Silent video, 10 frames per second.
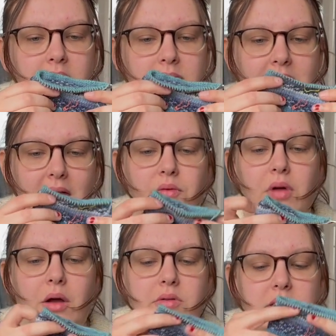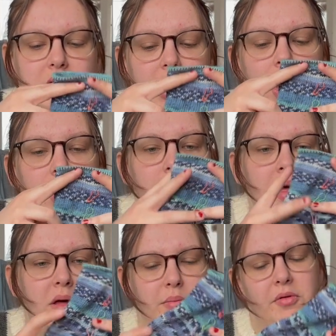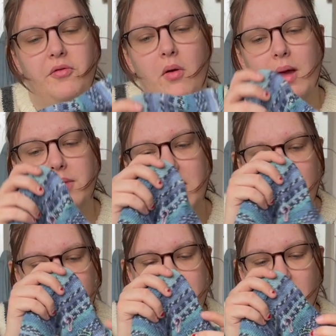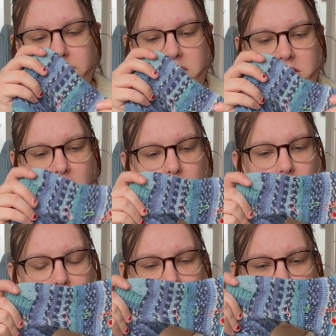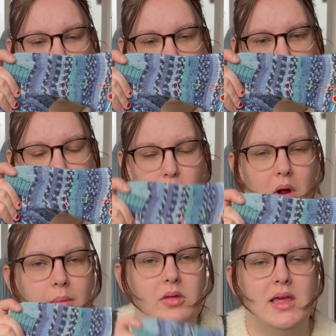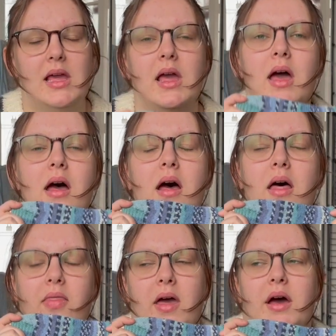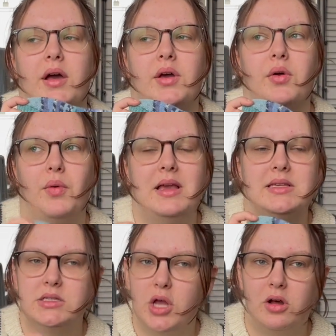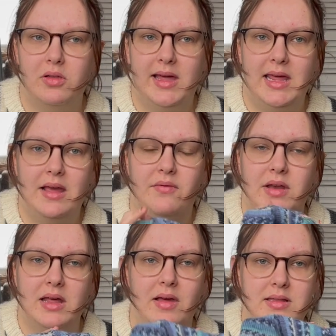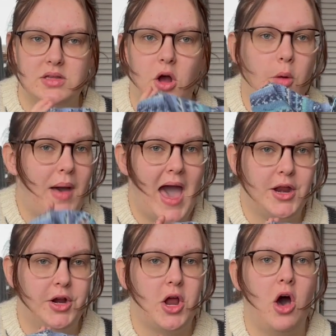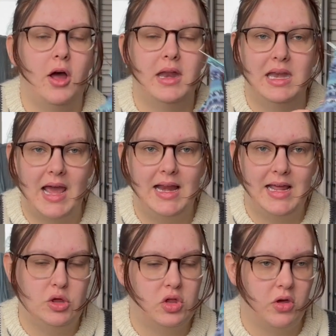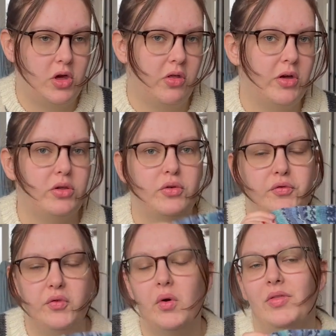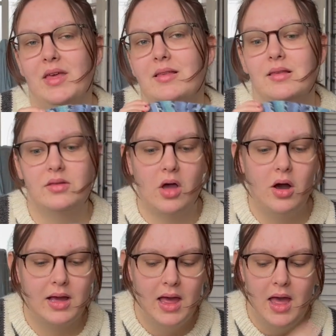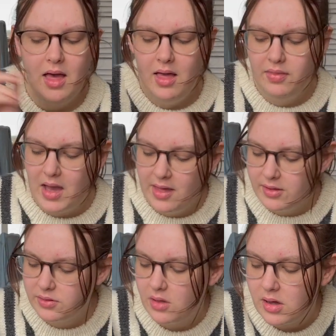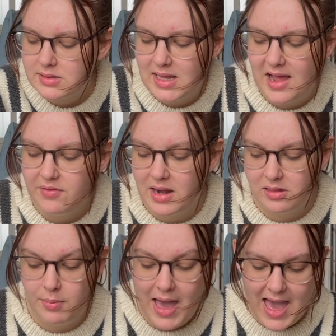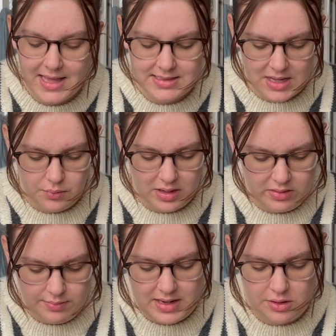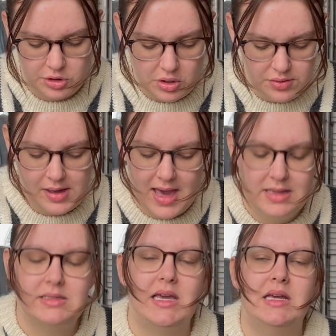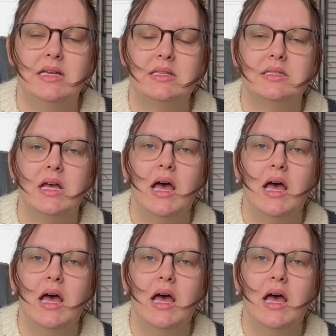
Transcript: 10 rounds to go before I'm gonna start the toe, maybe a little bit more. I'm using the Crazy Sock Lady vanilla sock pattern on 9-inch circulars for this sock. The other socks that I've done in the past, and one of them that I'll show you guys, is